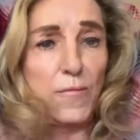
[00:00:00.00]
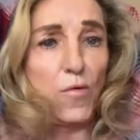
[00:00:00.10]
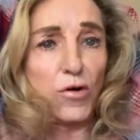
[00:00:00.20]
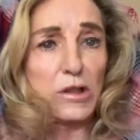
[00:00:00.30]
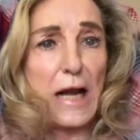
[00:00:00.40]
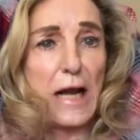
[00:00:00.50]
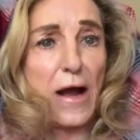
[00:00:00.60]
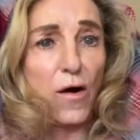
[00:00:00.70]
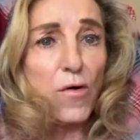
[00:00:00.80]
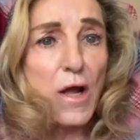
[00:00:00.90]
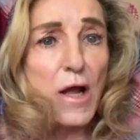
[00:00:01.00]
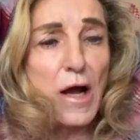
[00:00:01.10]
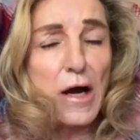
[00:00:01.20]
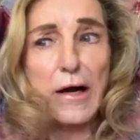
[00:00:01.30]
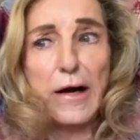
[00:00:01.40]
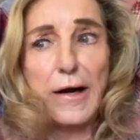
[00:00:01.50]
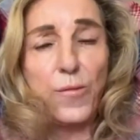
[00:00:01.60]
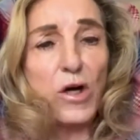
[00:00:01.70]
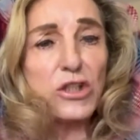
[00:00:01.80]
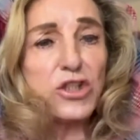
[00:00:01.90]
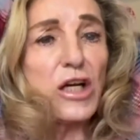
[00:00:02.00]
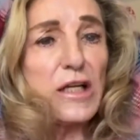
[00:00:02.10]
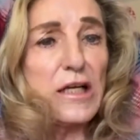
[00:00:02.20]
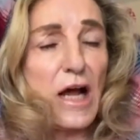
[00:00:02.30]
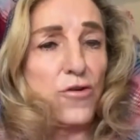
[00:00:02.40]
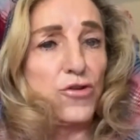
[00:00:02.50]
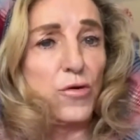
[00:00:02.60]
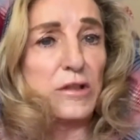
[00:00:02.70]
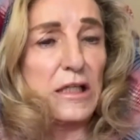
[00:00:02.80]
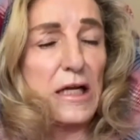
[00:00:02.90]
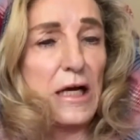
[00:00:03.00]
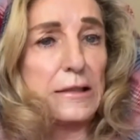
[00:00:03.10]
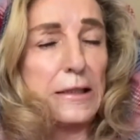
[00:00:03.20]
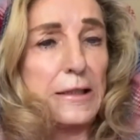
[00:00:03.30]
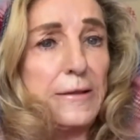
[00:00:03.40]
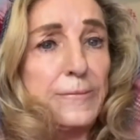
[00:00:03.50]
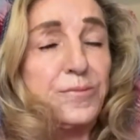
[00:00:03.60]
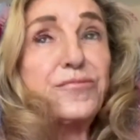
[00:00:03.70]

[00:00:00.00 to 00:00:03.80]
work now. We're shutting down USAID,